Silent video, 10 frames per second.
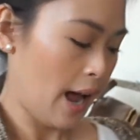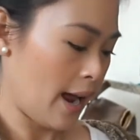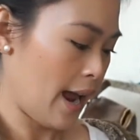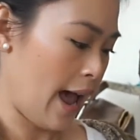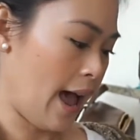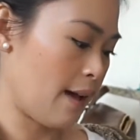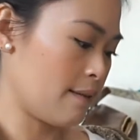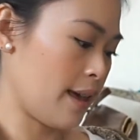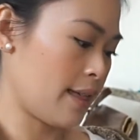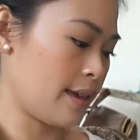I
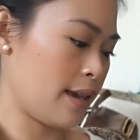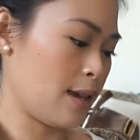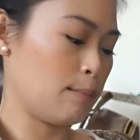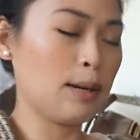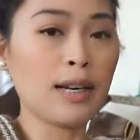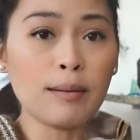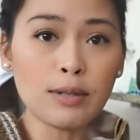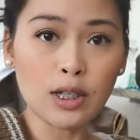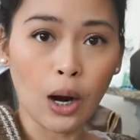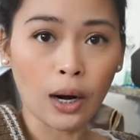have the
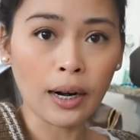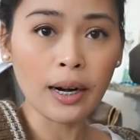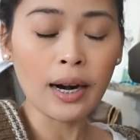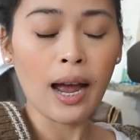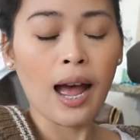medium dark.